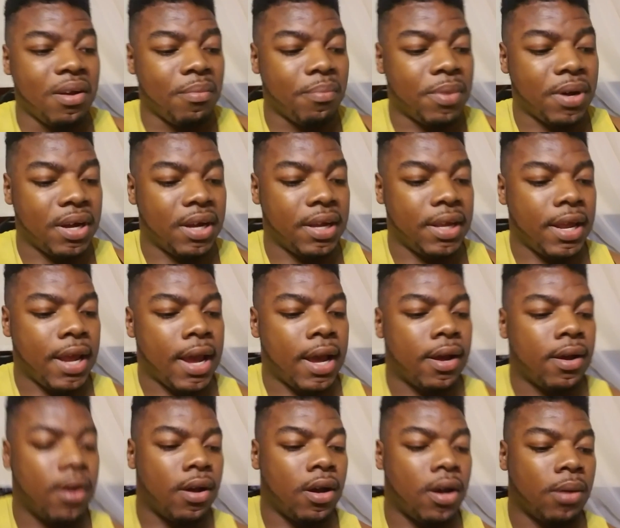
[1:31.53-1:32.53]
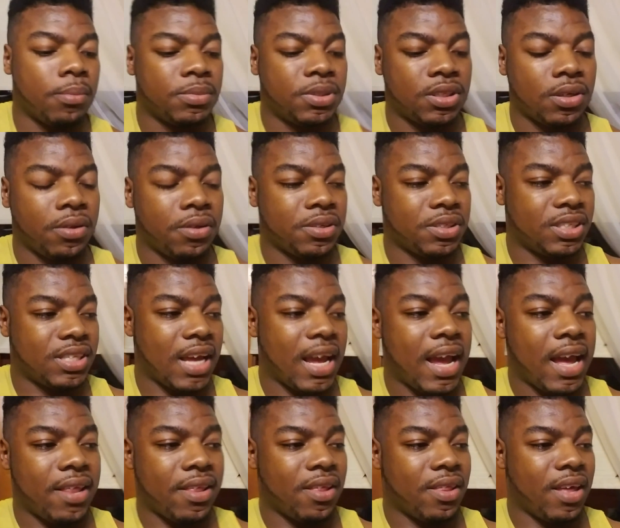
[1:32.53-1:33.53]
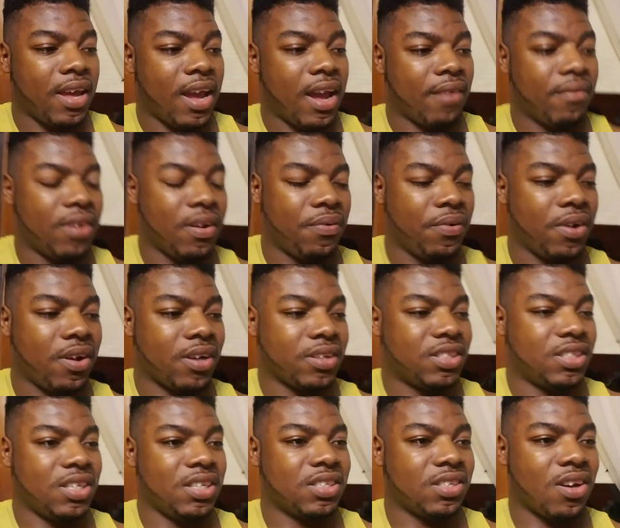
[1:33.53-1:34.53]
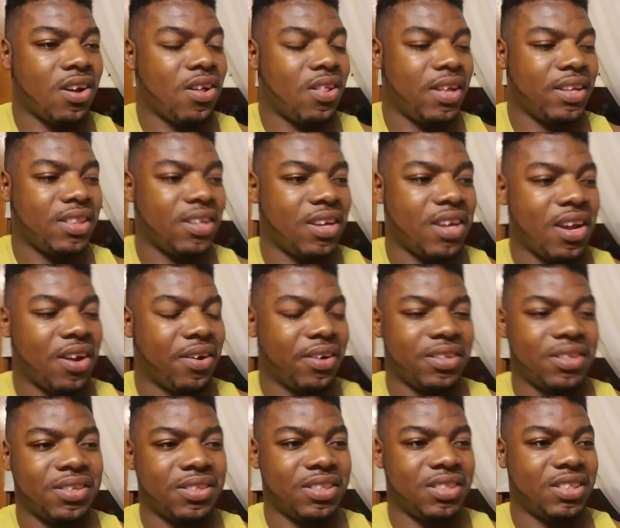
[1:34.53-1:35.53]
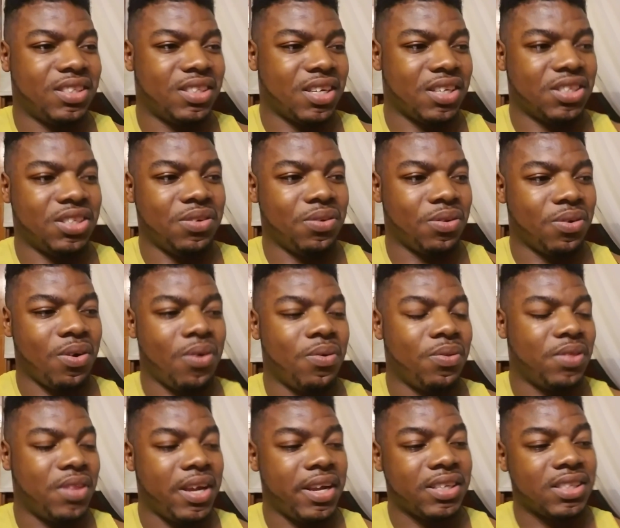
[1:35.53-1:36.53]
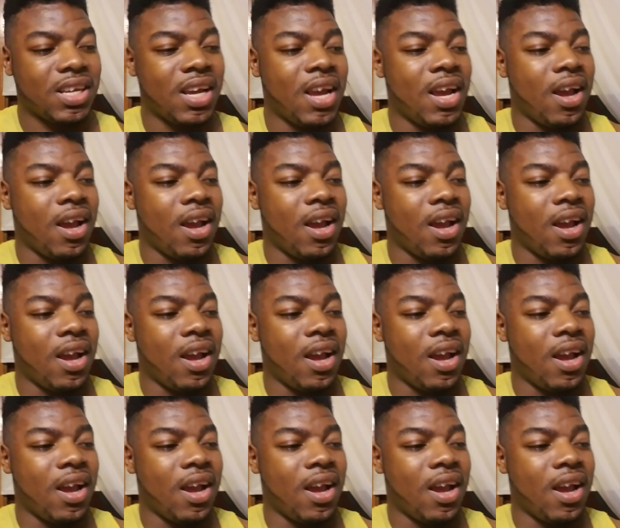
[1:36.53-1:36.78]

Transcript: But yeah, so there's that. Then they have different cutscenes, all like the characters and such doing their own things.